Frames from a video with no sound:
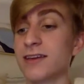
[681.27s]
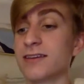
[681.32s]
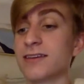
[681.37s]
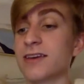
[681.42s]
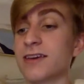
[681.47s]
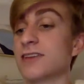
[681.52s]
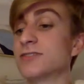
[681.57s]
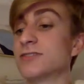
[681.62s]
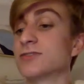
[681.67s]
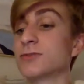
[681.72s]

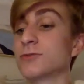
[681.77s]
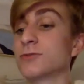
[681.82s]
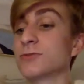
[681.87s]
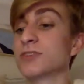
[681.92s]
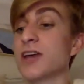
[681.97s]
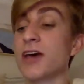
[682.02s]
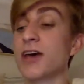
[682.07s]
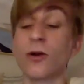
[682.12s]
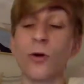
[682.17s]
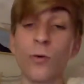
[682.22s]

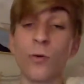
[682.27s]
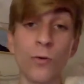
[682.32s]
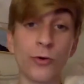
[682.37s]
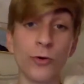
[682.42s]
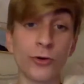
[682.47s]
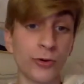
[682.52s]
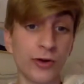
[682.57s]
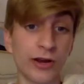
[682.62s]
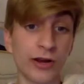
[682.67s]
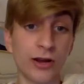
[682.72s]
gazelles at a
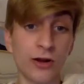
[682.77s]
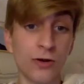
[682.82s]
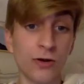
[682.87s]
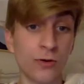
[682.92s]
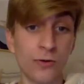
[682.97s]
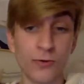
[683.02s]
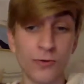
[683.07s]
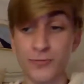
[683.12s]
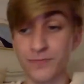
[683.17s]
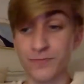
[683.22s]
watering
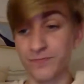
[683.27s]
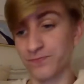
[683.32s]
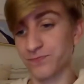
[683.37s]
hole.